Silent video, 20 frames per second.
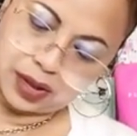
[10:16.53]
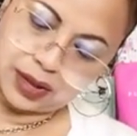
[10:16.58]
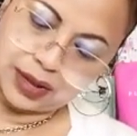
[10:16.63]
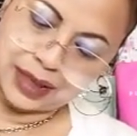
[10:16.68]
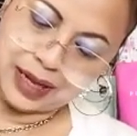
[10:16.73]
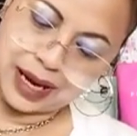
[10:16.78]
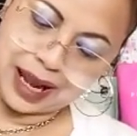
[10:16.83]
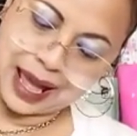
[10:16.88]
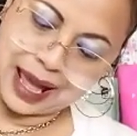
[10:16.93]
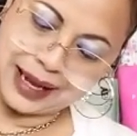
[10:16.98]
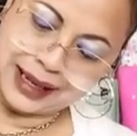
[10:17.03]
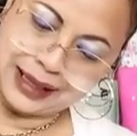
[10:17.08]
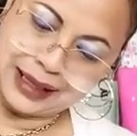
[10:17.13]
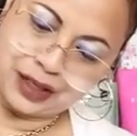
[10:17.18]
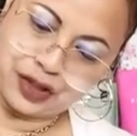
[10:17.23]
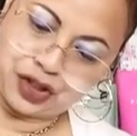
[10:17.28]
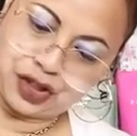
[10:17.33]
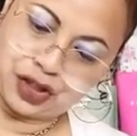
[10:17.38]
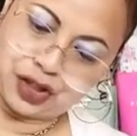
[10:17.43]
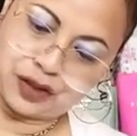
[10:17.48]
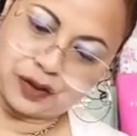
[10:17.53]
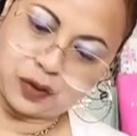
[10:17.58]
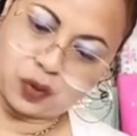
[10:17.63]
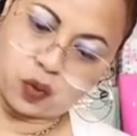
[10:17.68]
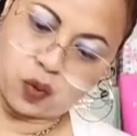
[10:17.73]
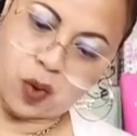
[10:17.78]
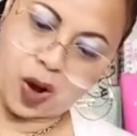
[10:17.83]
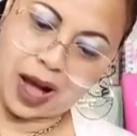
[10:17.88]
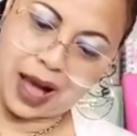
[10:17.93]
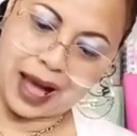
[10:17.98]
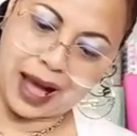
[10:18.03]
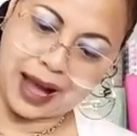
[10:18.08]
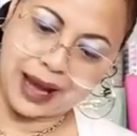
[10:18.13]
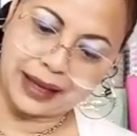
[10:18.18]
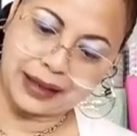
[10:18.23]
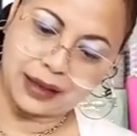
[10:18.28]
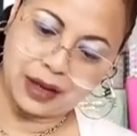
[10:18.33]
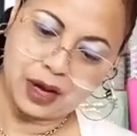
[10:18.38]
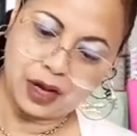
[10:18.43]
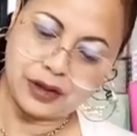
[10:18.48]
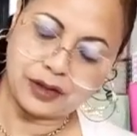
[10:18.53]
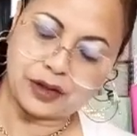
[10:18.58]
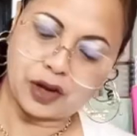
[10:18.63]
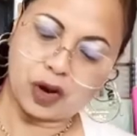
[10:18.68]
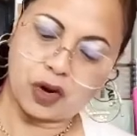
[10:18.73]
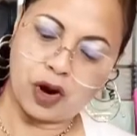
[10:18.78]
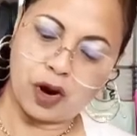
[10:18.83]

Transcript: 9 inches wide. So